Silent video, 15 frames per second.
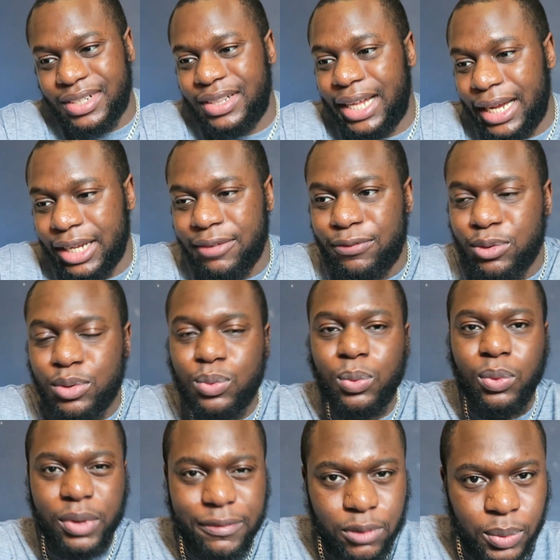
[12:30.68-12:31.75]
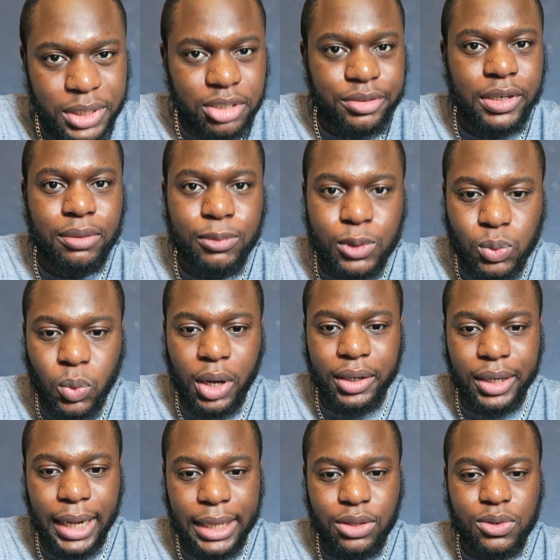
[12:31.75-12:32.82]
like, if you watch Incredibles
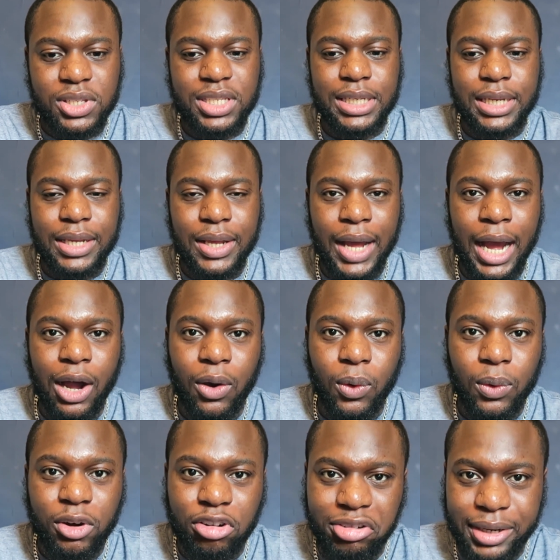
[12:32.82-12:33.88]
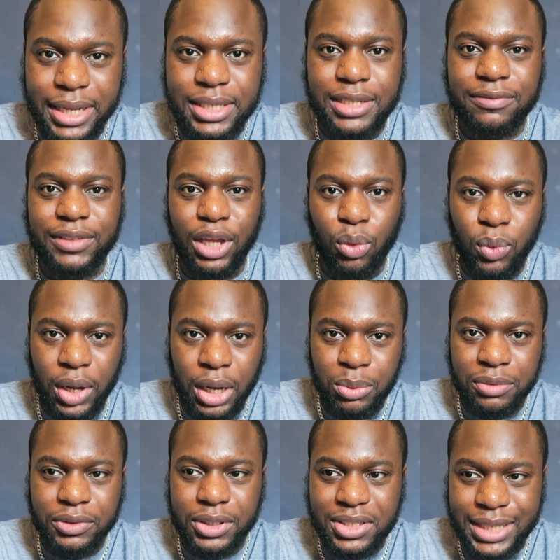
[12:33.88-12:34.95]
1 and you see how creative they were
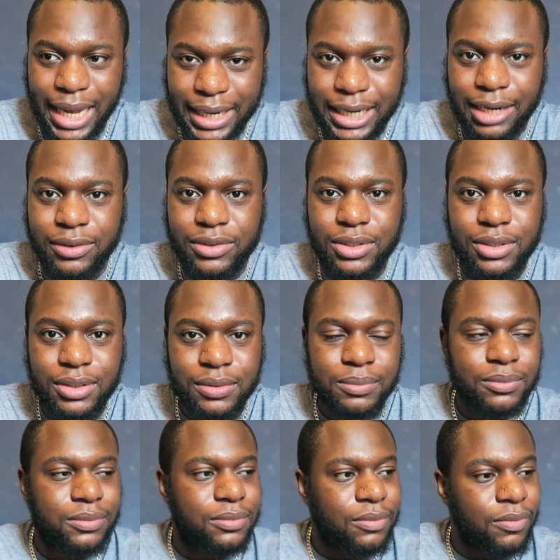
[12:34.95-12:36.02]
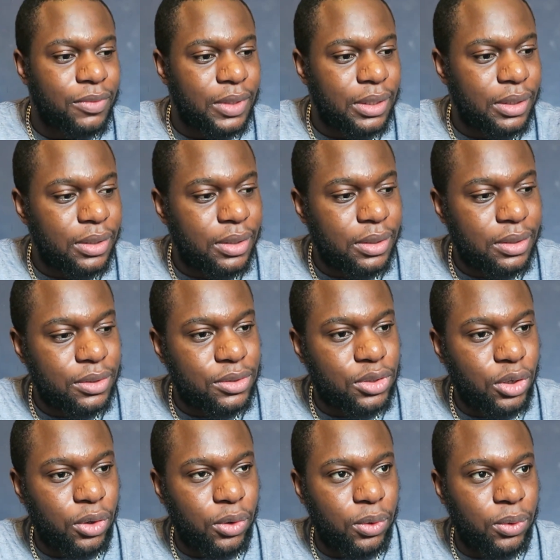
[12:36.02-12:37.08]
with the side characters.
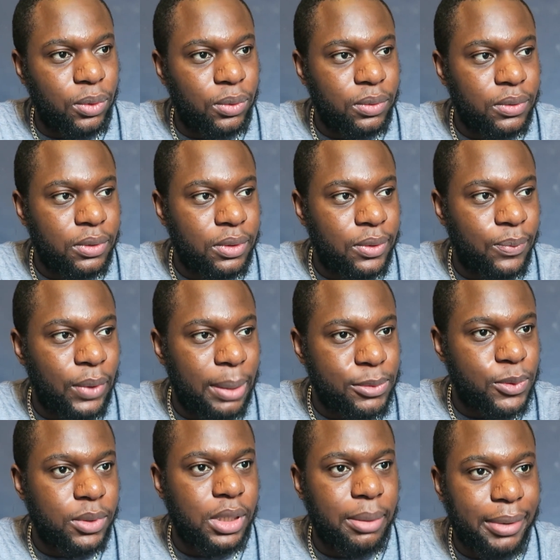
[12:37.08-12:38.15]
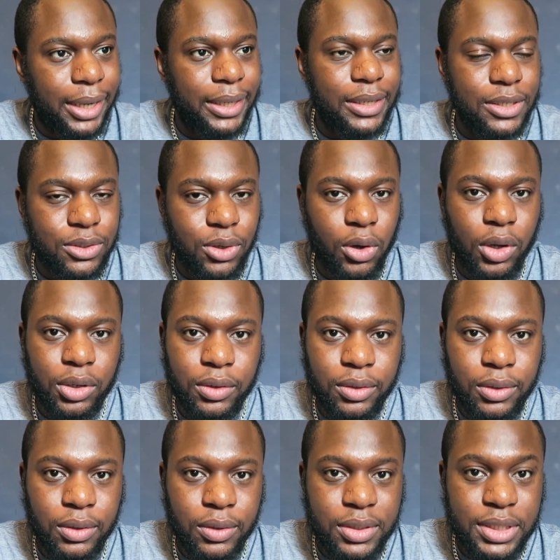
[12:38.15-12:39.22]
So what I'm talking about is, on
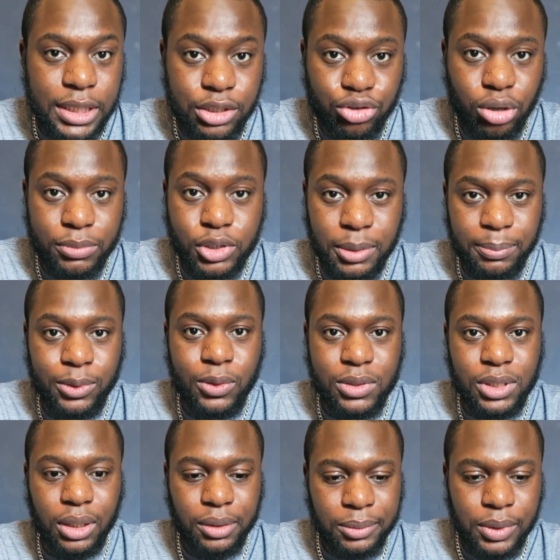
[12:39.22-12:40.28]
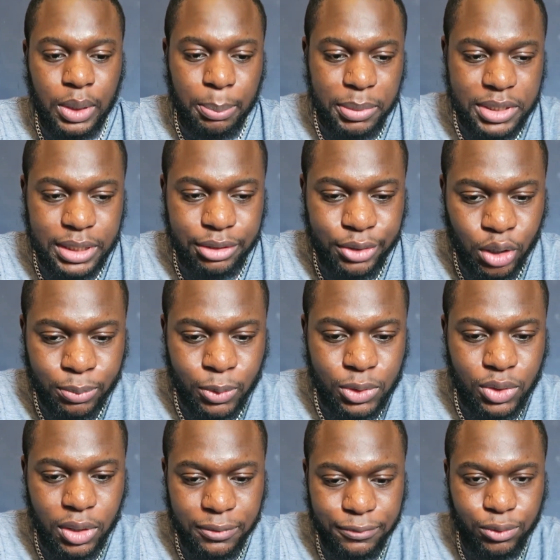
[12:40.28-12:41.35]
Syndrome's computer, Mr. Incredible is
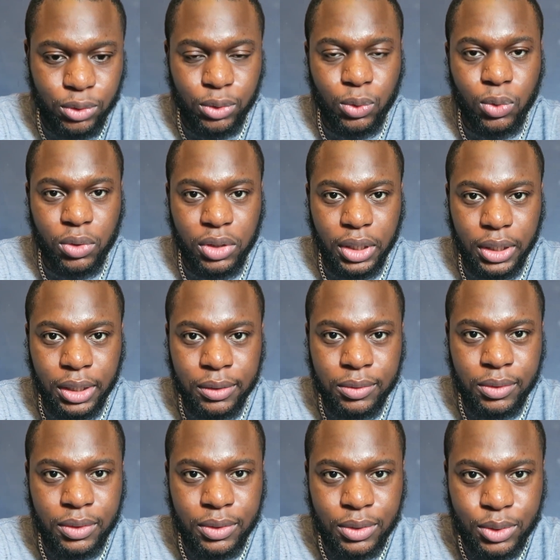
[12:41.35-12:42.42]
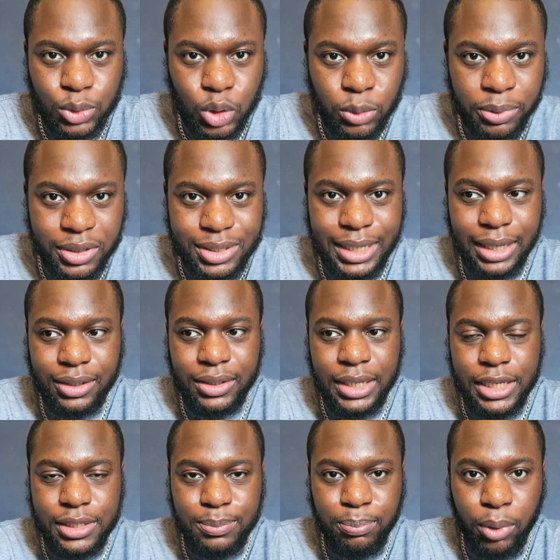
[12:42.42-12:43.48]
going through all the supers that
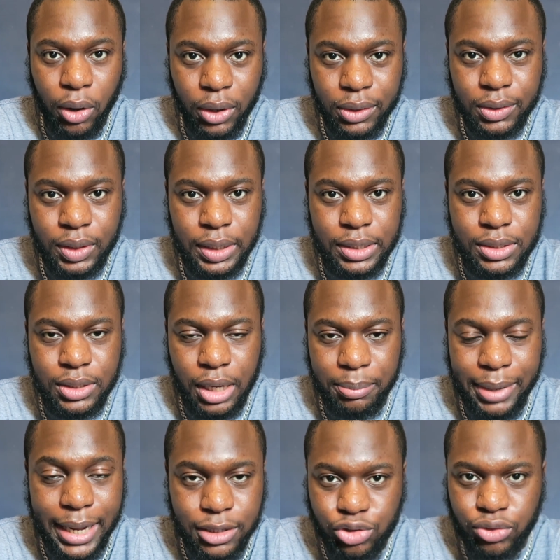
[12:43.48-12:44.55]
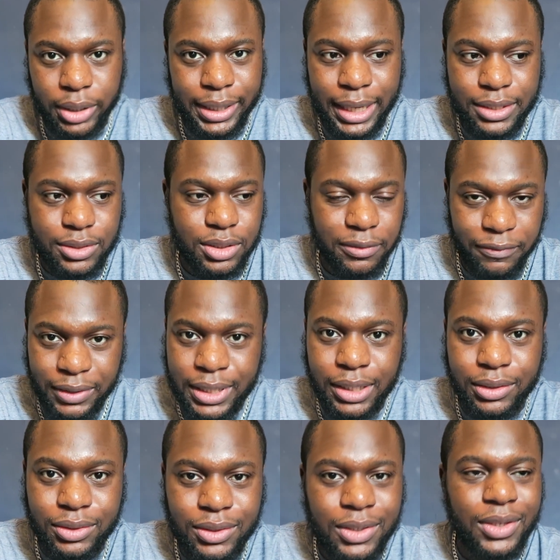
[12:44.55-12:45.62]
his bot, his android, has
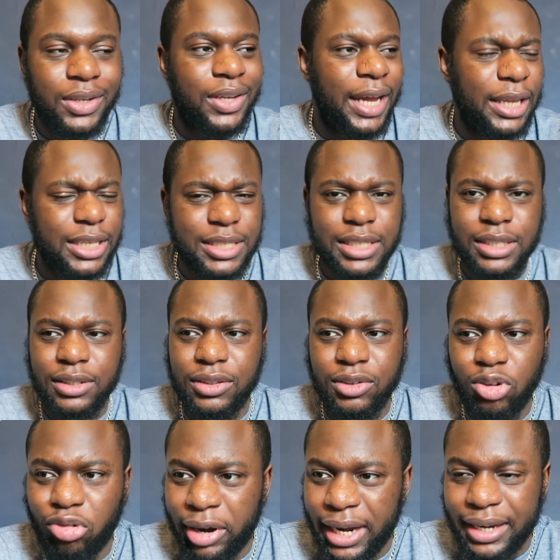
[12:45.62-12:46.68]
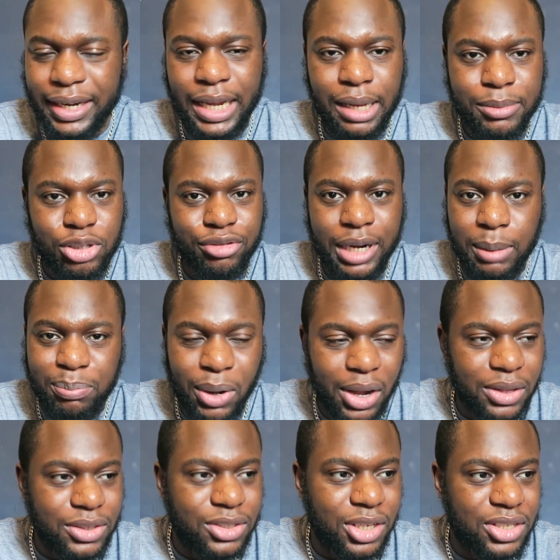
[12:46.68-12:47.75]
defeated. And you see great names, great
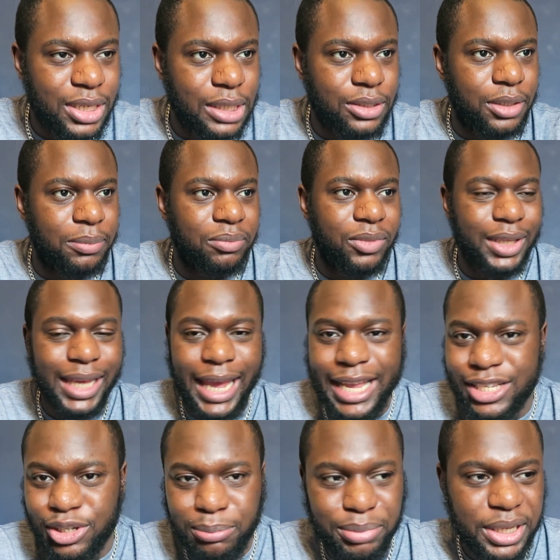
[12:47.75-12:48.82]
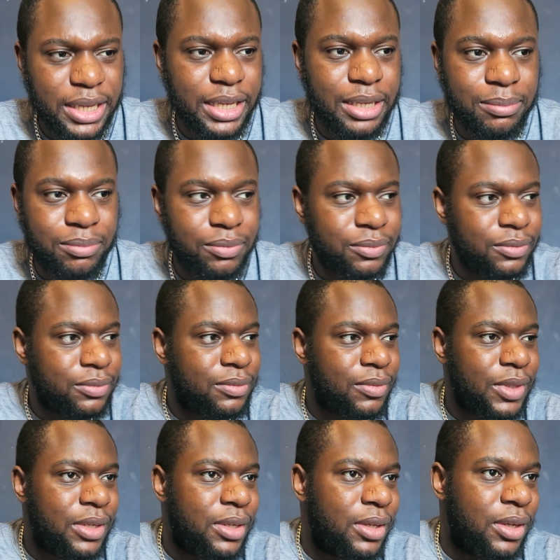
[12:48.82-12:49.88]
puns, such as Gazer Beam,
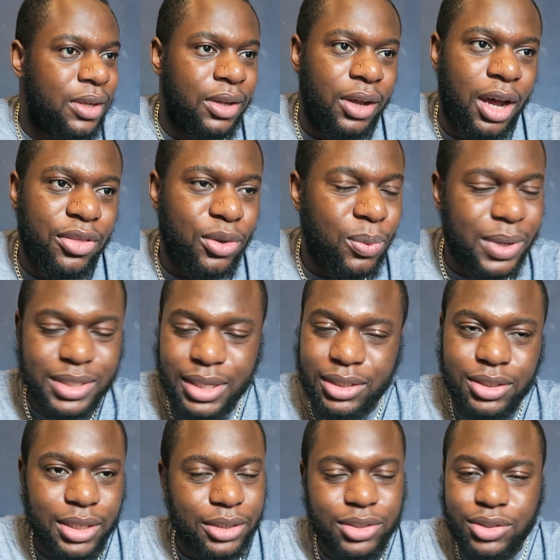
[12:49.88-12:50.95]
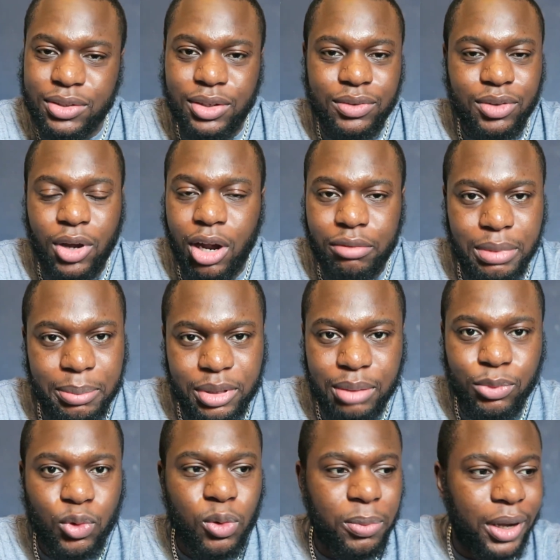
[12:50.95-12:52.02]
other ones. I just can't remember
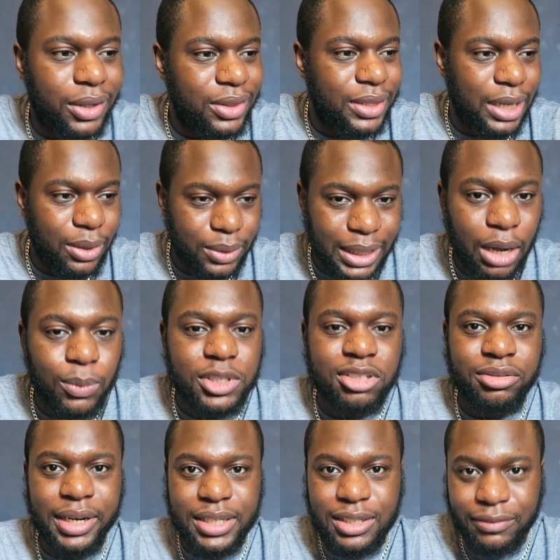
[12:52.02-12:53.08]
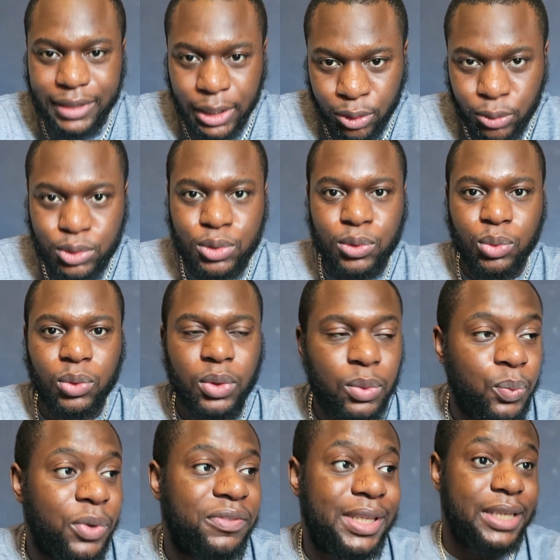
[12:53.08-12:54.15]
them all, but that was creative. They looked cool.
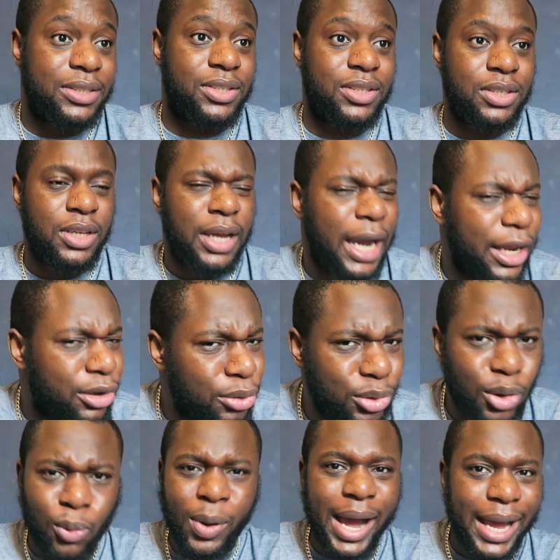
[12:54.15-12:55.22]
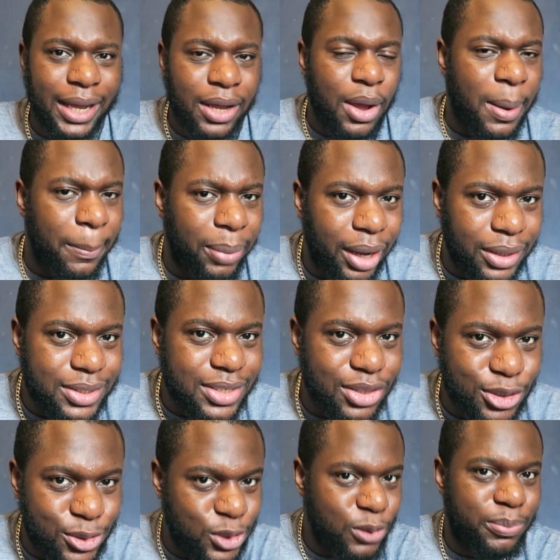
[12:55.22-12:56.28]
With this, I don't know why, but
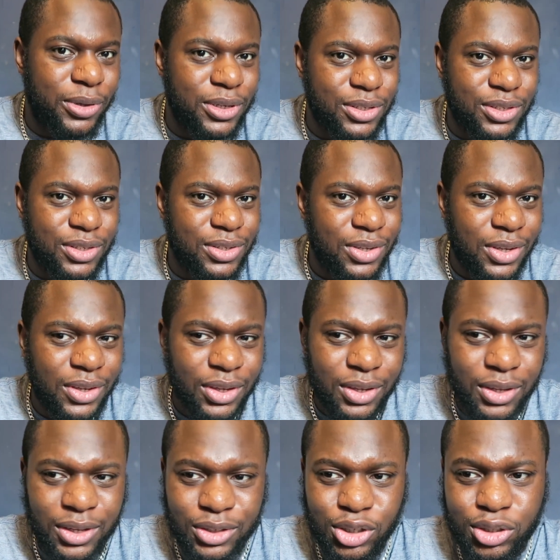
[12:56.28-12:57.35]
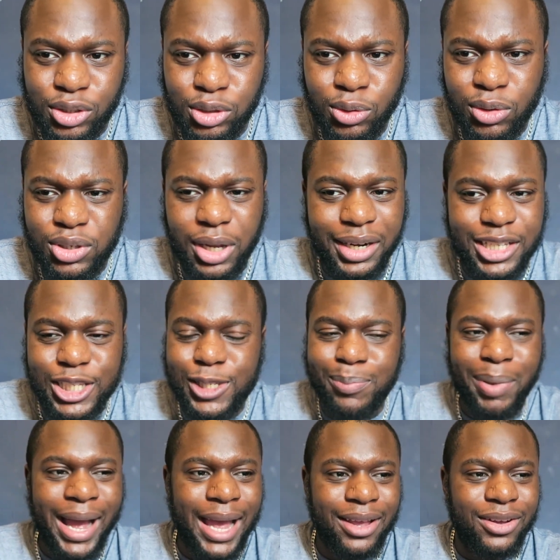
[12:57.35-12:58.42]
the supers just looked
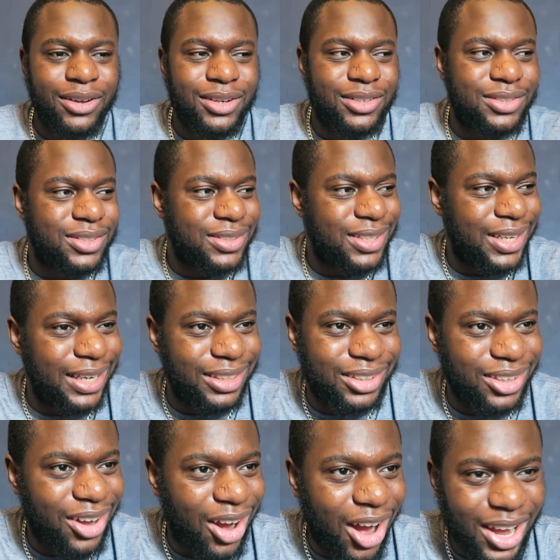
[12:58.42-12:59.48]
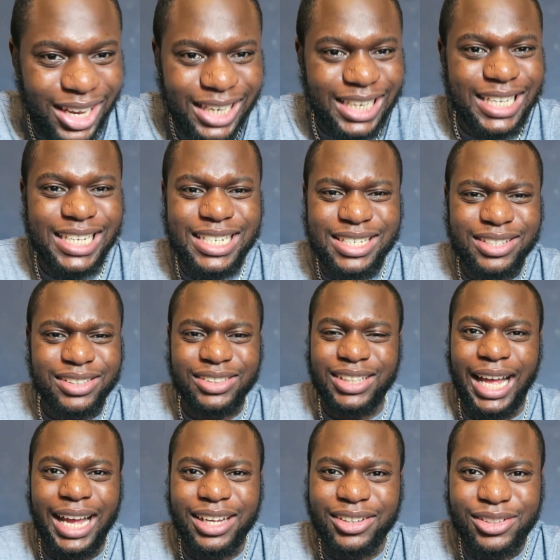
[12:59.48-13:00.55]
uninspired and ugly,
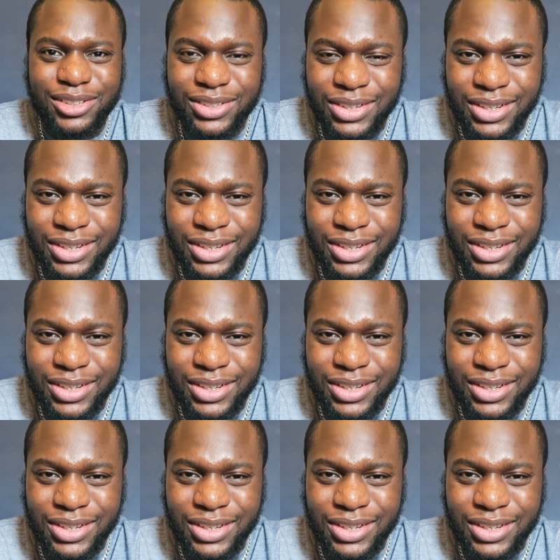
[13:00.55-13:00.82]
like